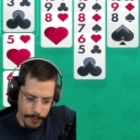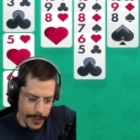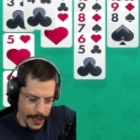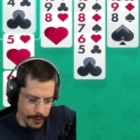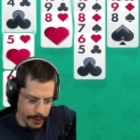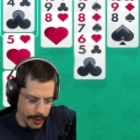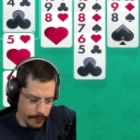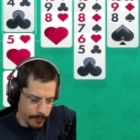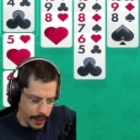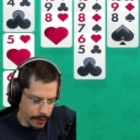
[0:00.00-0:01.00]
Better,
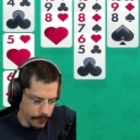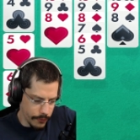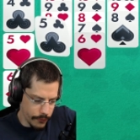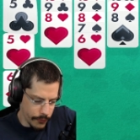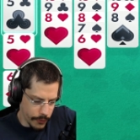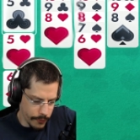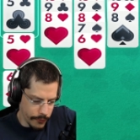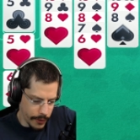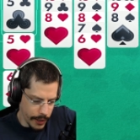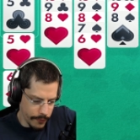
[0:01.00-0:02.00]
even better. 4,
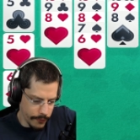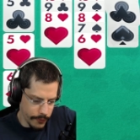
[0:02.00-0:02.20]
5,